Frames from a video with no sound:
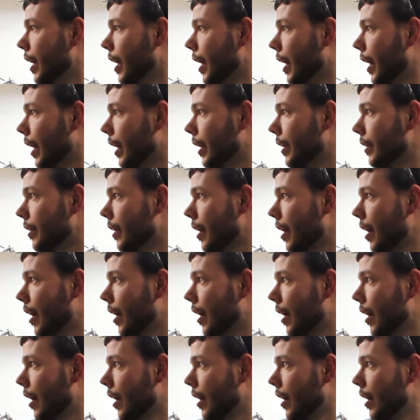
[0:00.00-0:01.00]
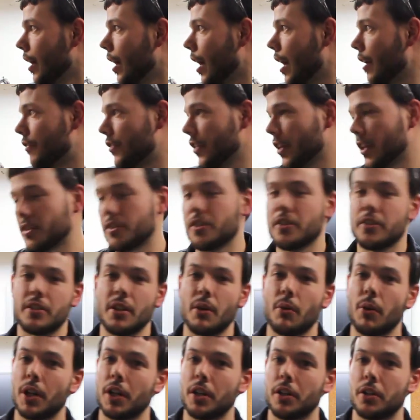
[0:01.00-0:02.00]
And I figured since
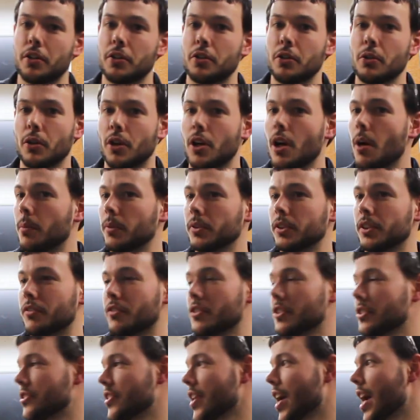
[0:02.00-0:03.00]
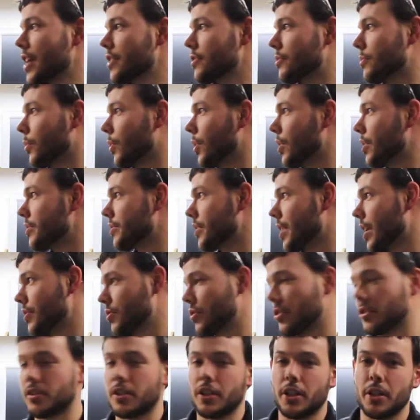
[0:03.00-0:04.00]
I wanted to do a couple different sized ones, I
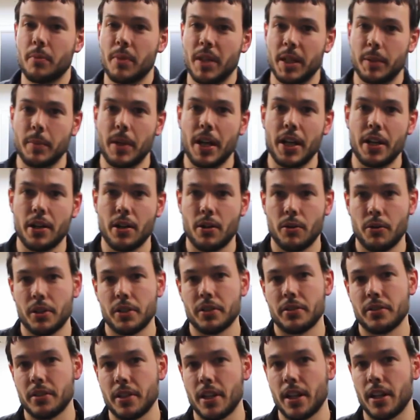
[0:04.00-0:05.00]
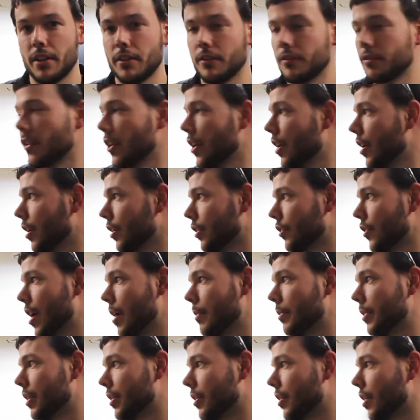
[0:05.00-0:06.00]
was just going to make my own instead of
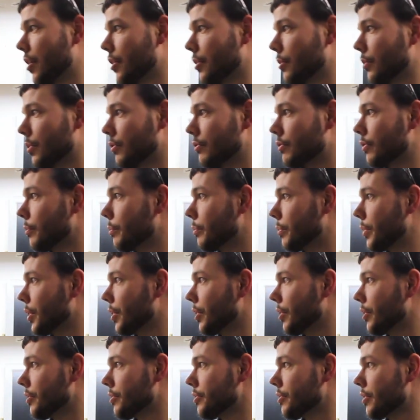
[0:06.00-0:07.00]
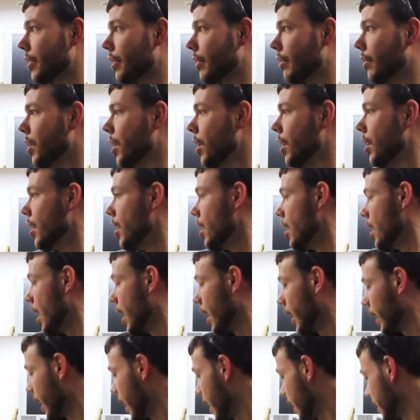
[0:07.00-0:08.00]
grabbing another one from Bill. So
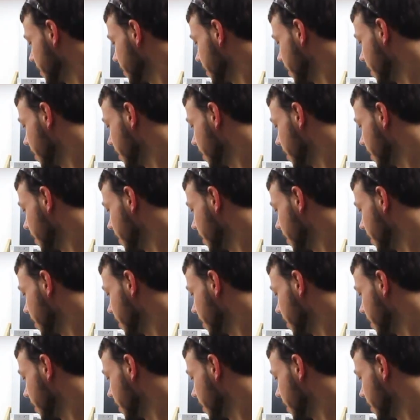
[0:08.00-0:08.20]
I got